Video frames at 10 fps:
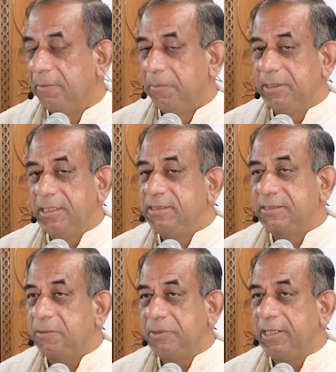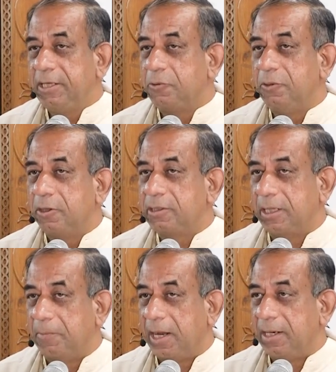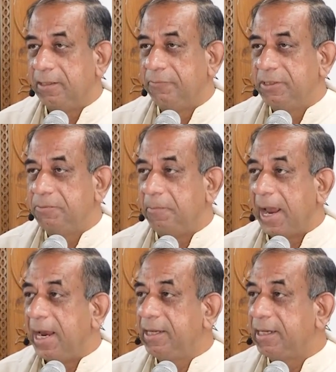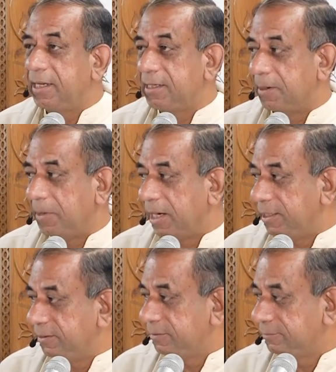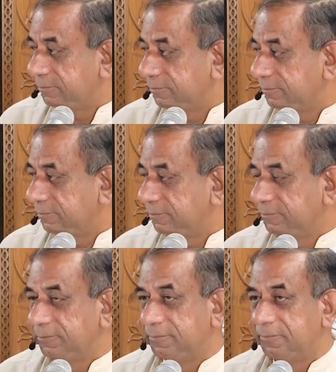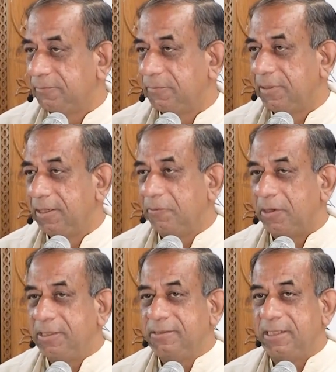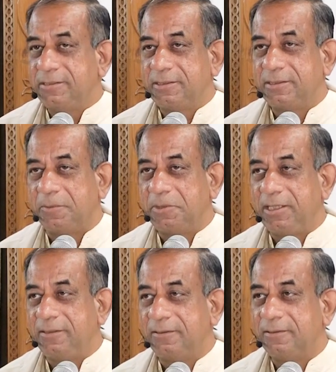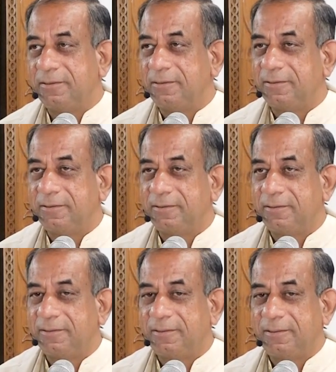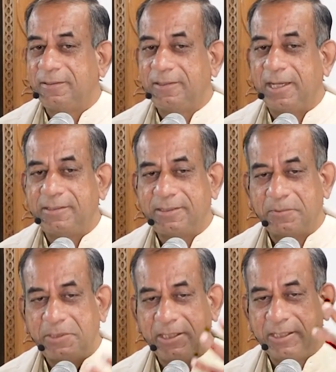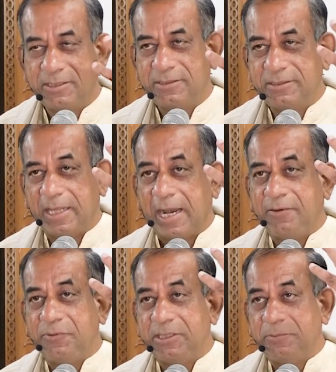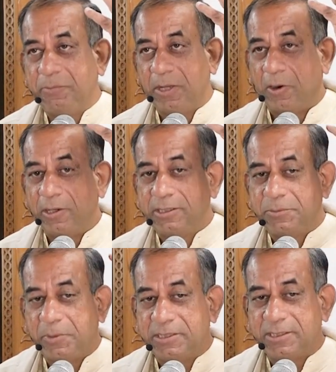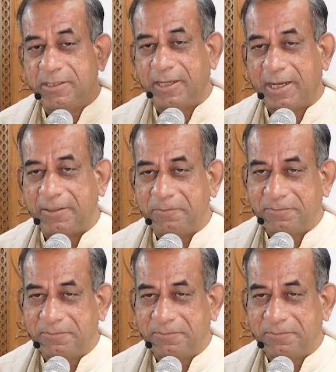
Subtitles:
But there is something he could not command which man can command. What is that something? That something is that which is beyond space and time.